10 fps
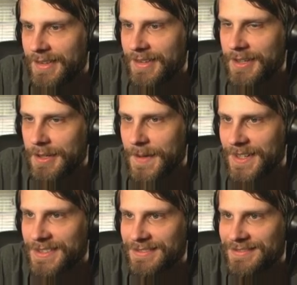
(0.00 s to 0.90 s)
Come
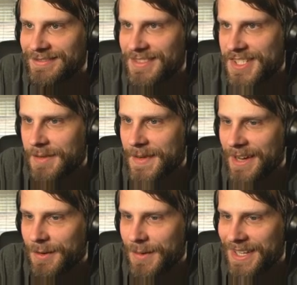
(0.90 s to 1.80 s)
on.
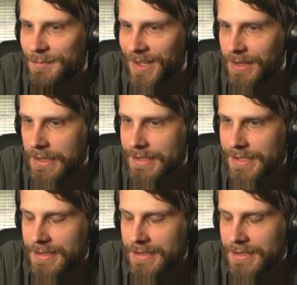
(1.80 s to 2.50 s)
Somehow we can win this.